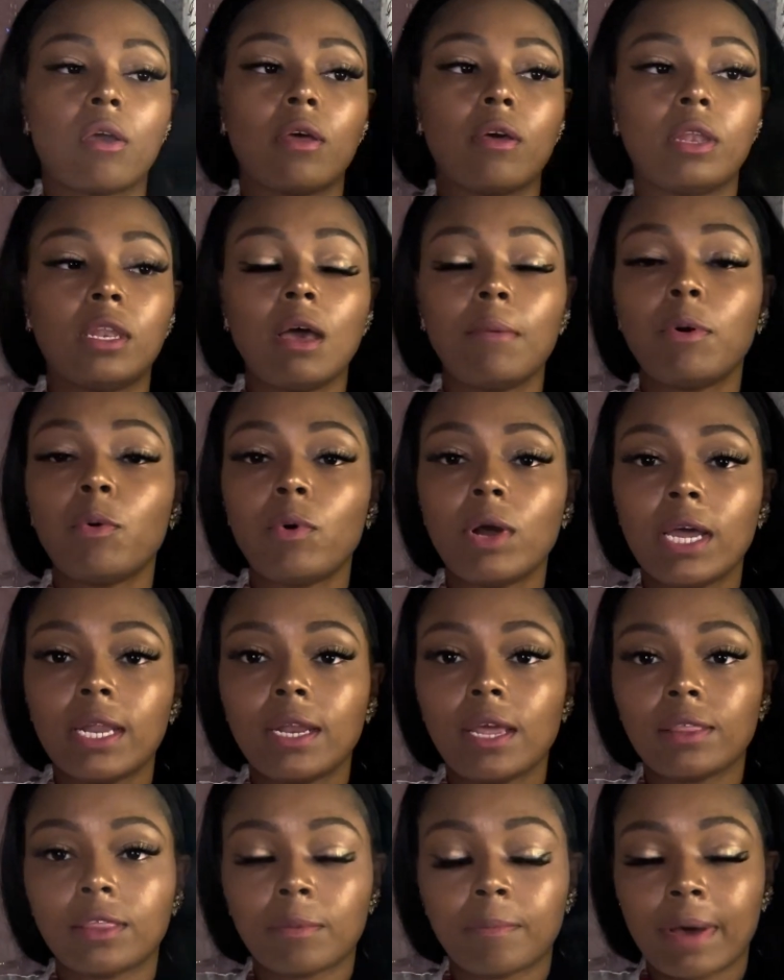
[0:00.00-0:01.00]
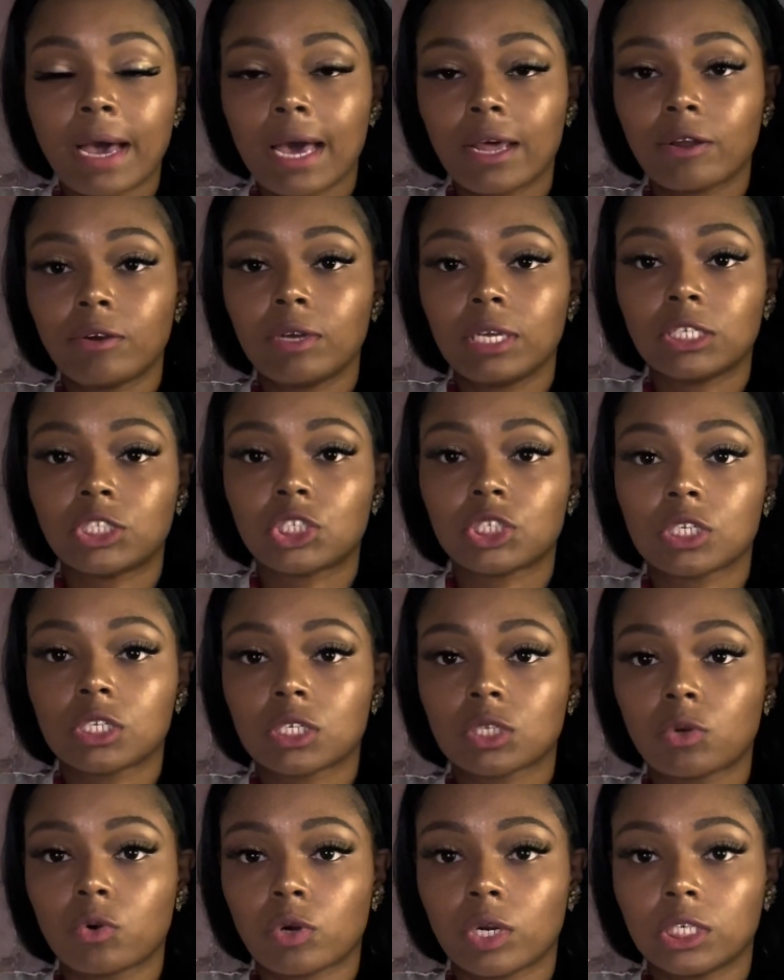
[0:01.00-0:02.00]
Number one, the bottle is
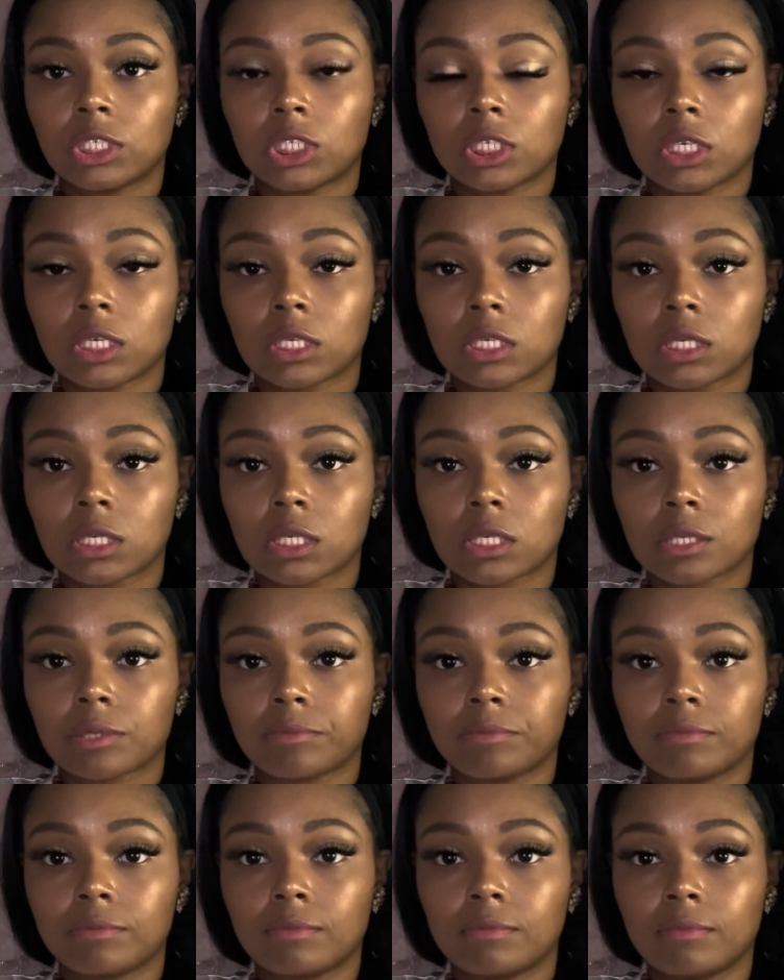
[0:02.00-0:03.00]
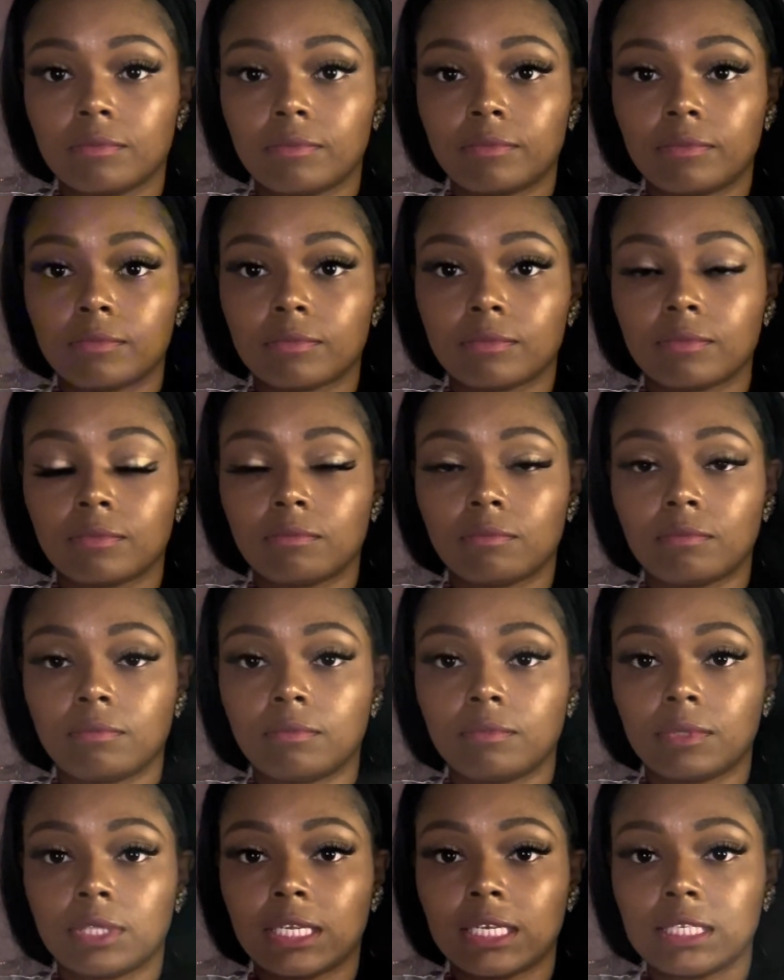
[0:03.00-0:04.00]
just gorgeous.
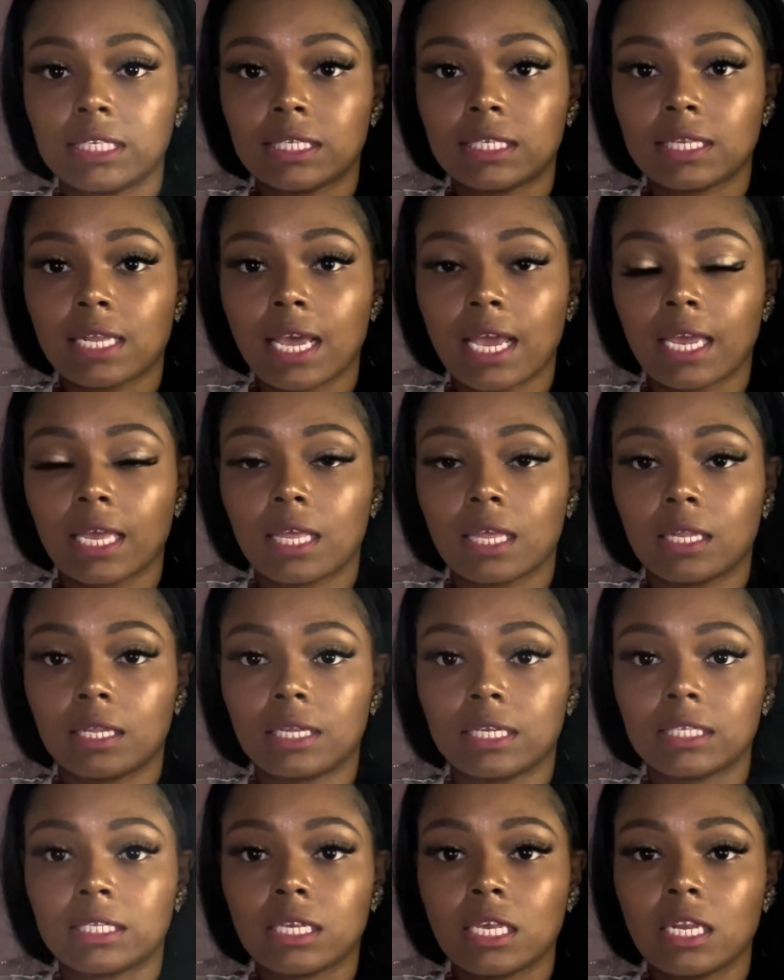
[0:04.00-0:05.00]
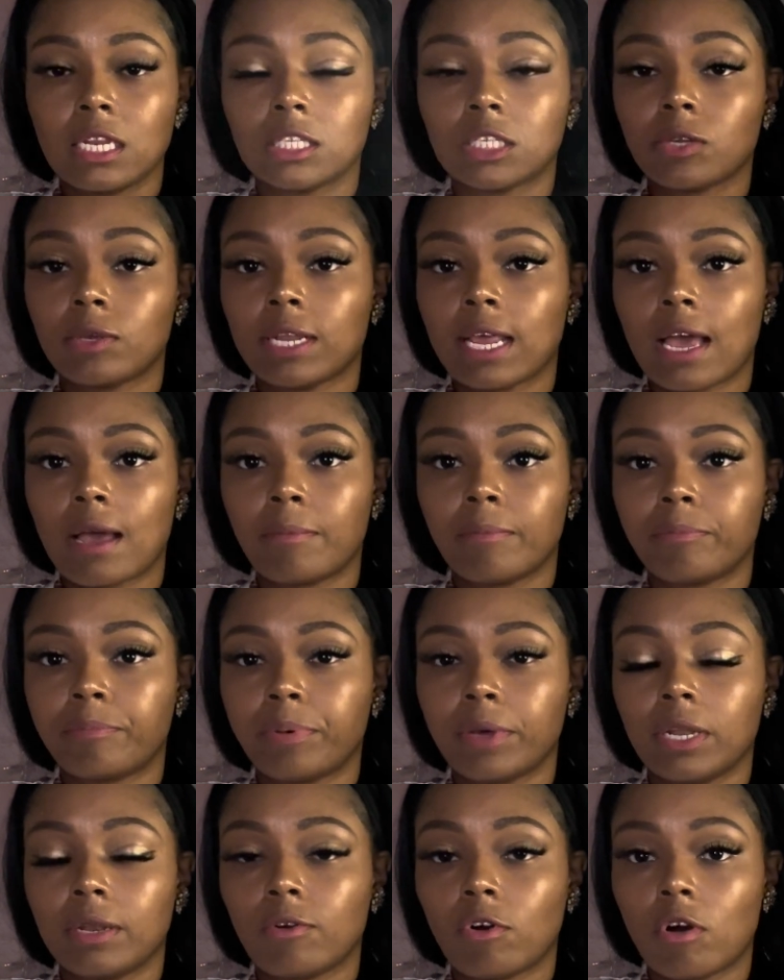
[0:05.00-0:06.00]
Let's get into it. Now I'm
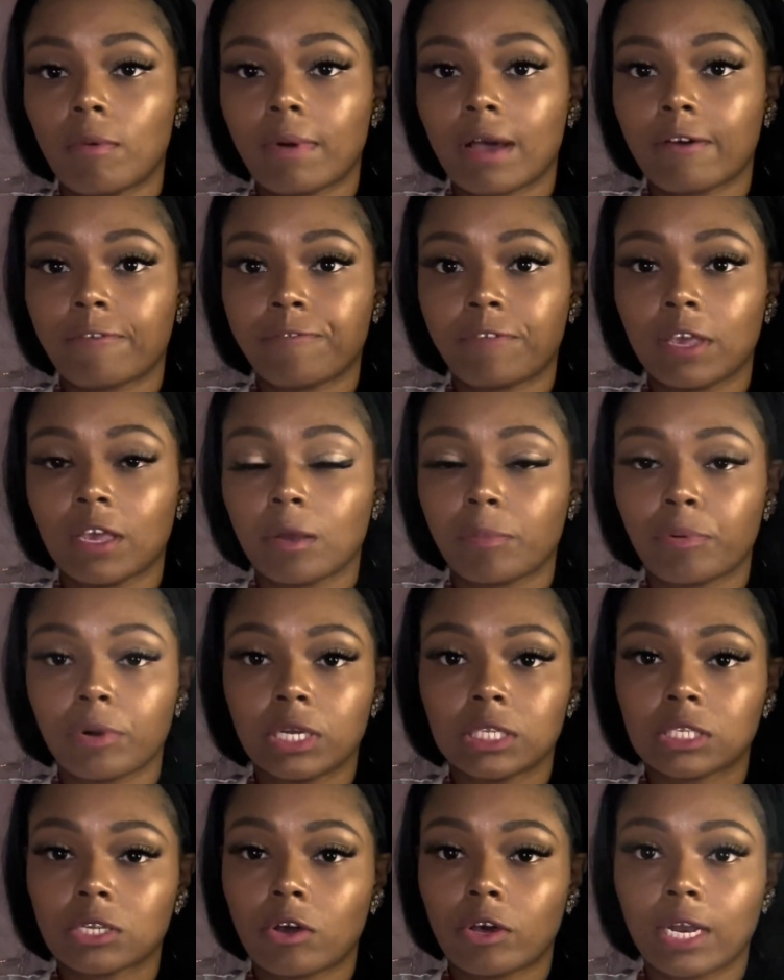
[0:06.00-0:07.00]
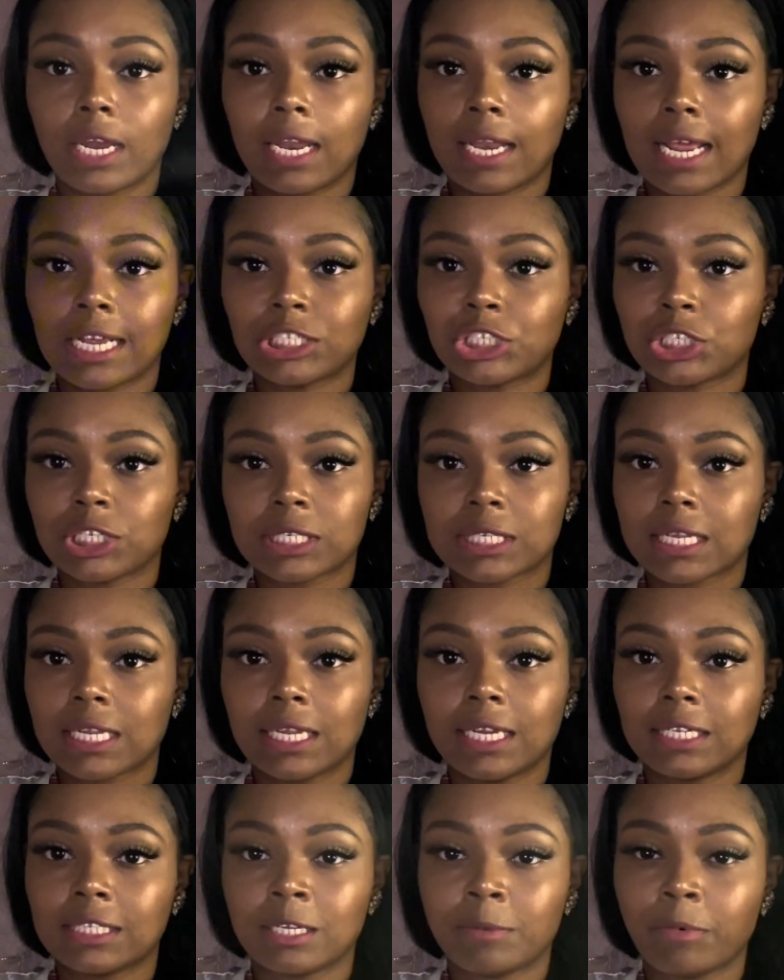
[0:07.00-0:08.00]
putting all my fingerprints on it and I just
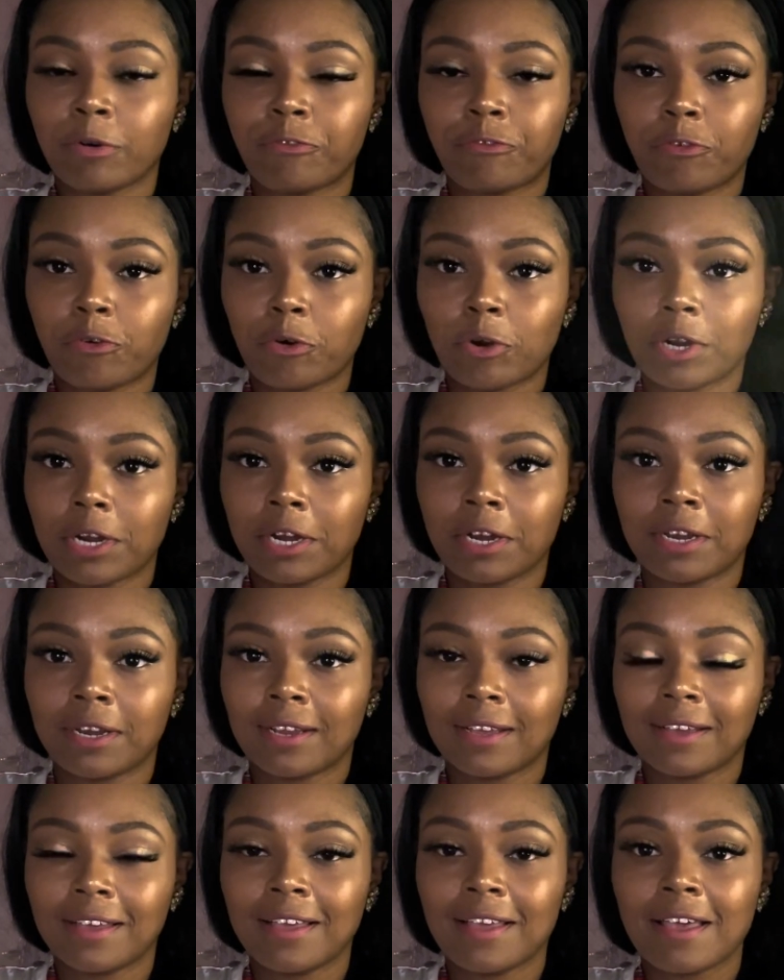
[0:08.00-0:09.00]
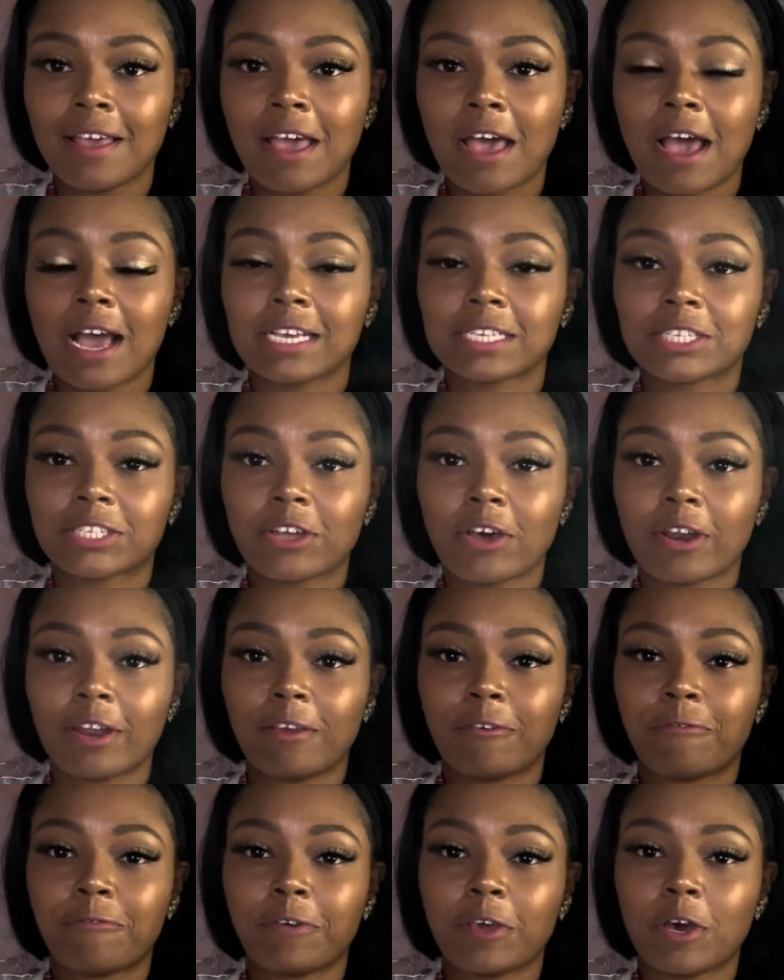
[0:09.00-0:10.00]
cleaned it before I
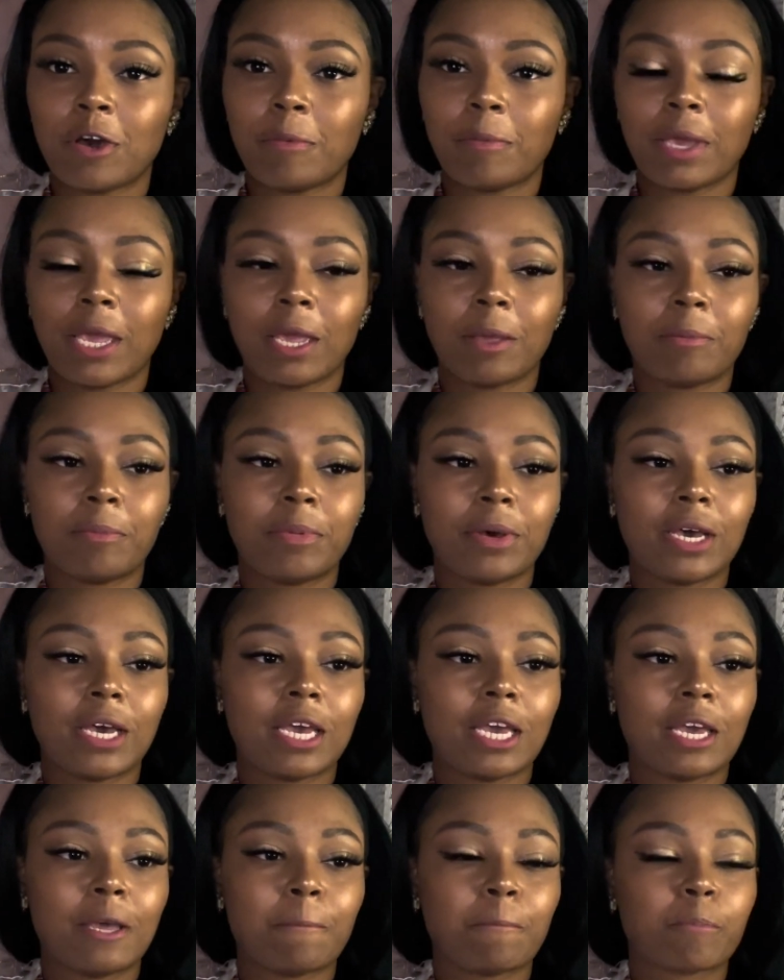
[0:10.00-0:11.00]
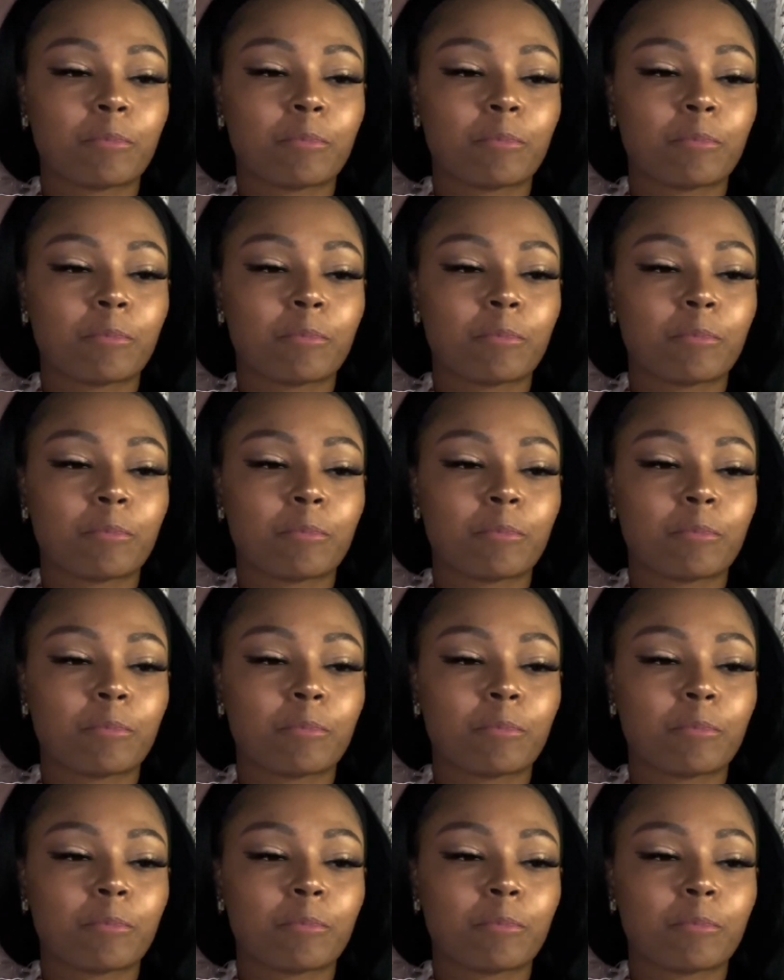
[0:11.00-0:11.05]
started filming. But